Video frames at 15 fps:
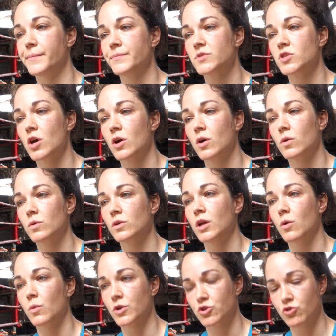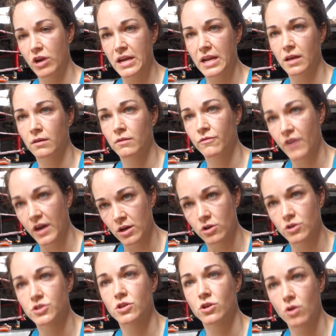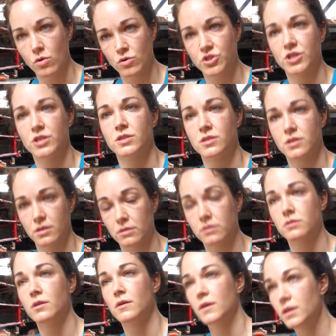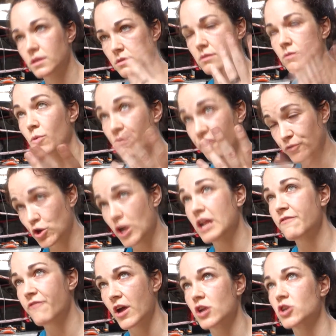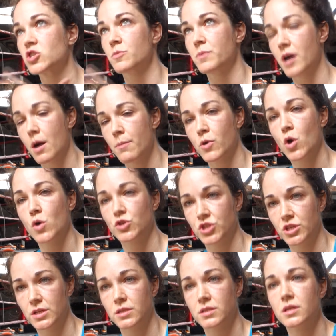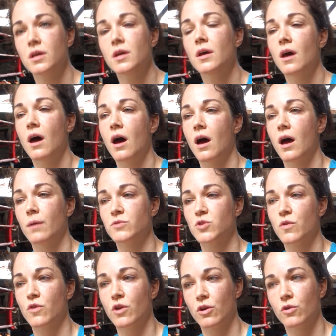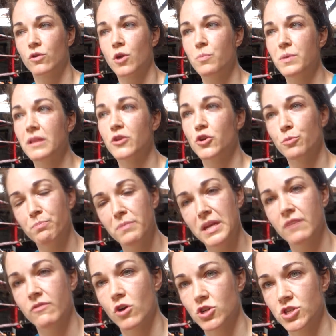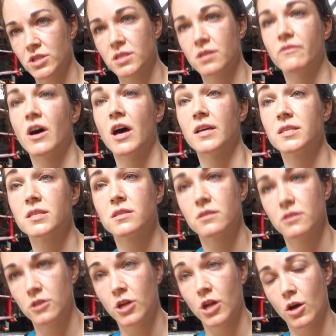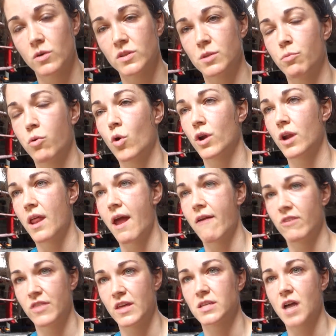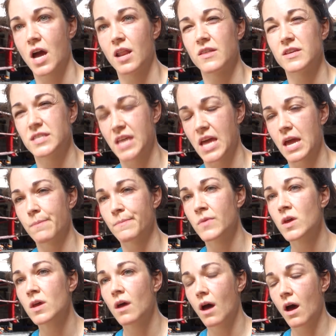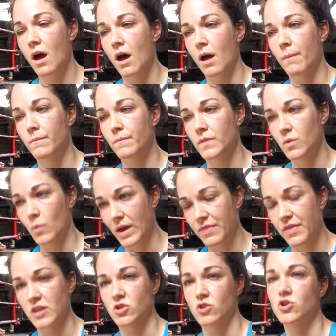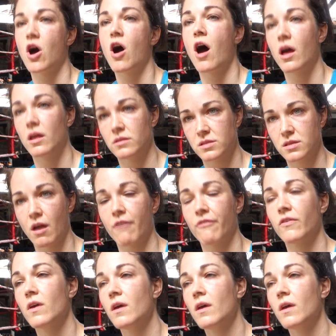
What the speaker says: So, you know, we're training fighters and coaches we're training fighters to become coaches. So there could be little mini versions of us. You know, it's important that everything's kind of the same, the way things are taught and stuff.